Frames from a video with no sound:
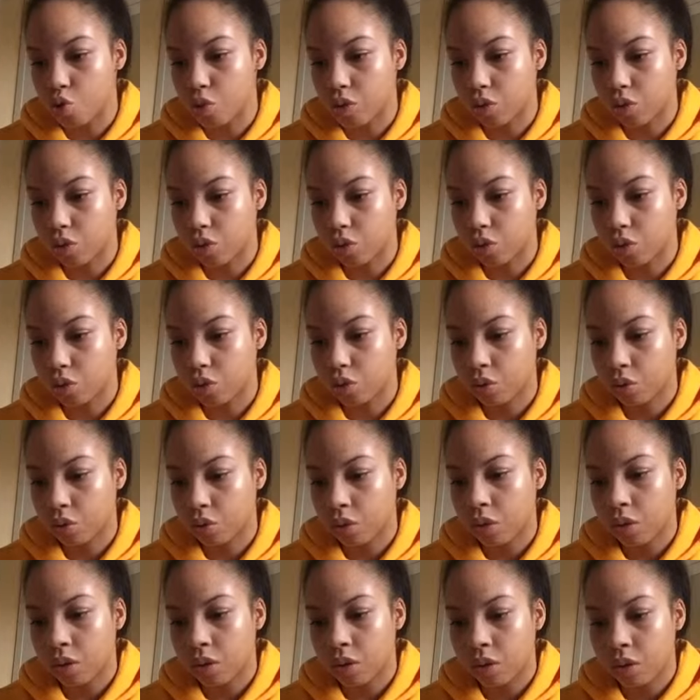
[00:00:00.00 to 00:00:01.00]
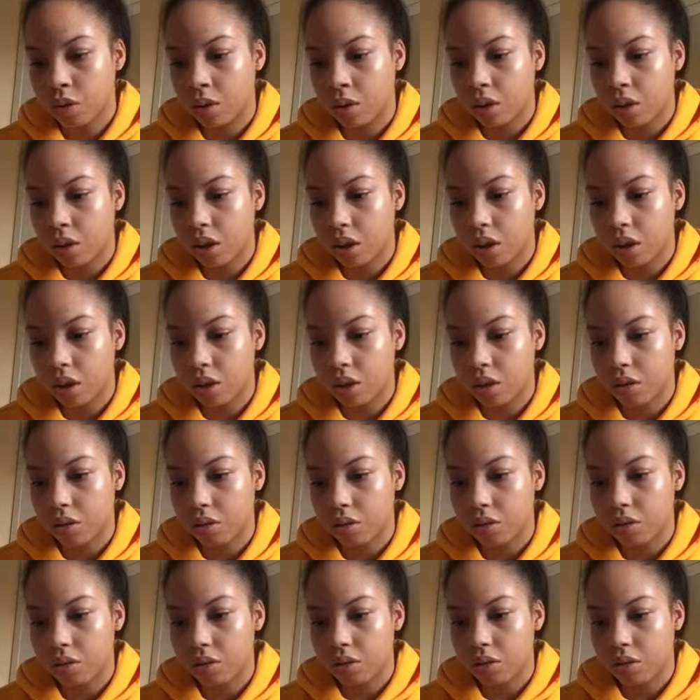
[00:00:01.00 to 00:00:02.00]

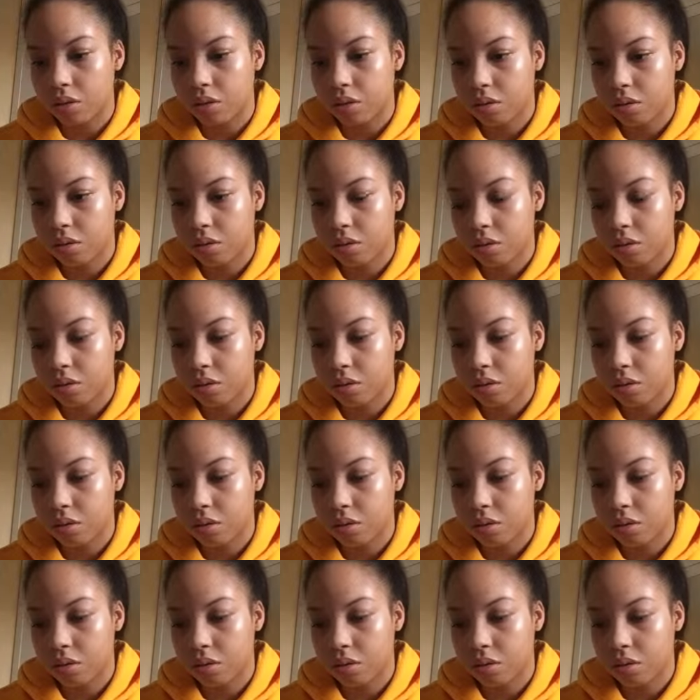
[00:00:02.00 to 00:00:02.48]
[no speech]